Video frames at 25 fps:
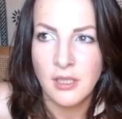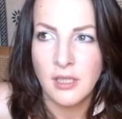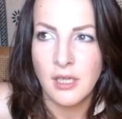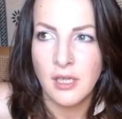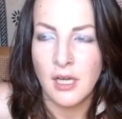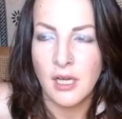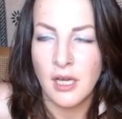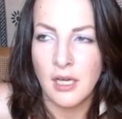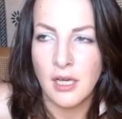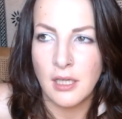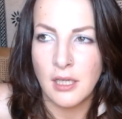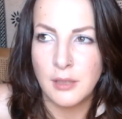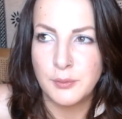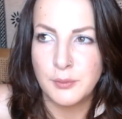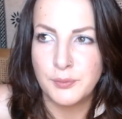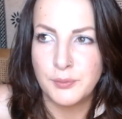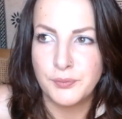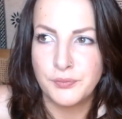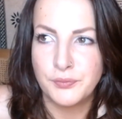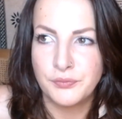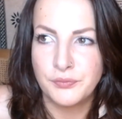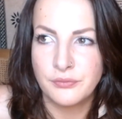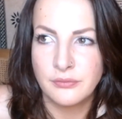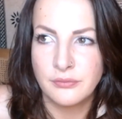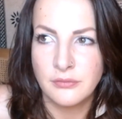
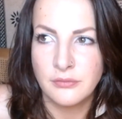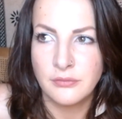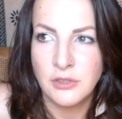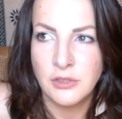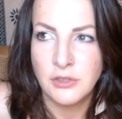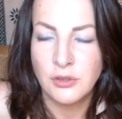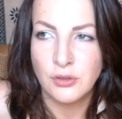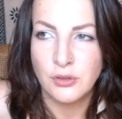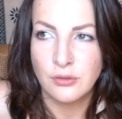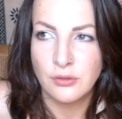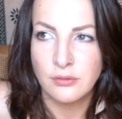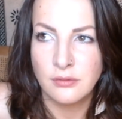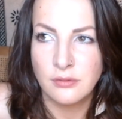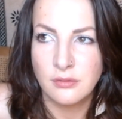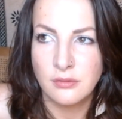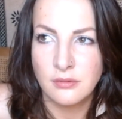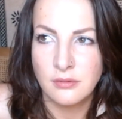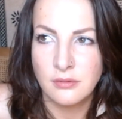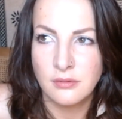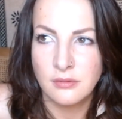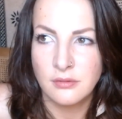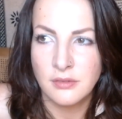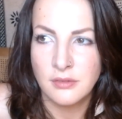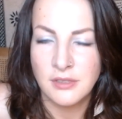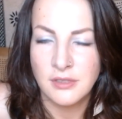you know,
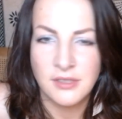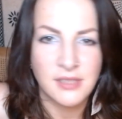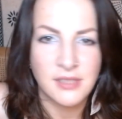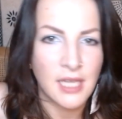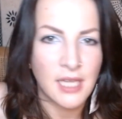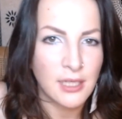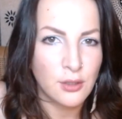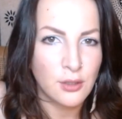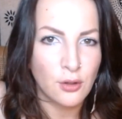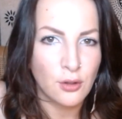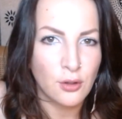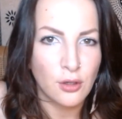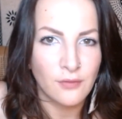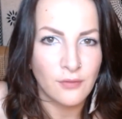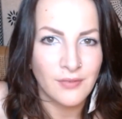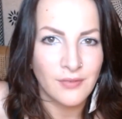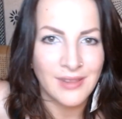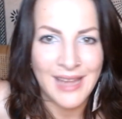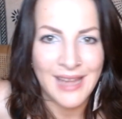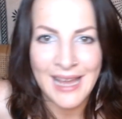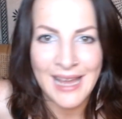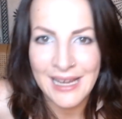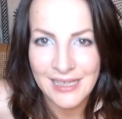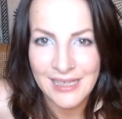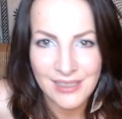the cycle of
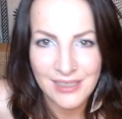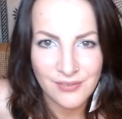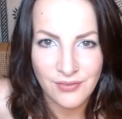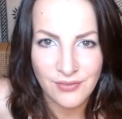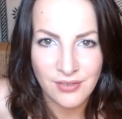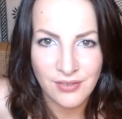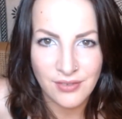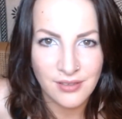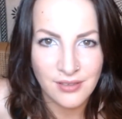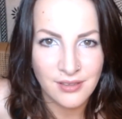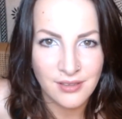life.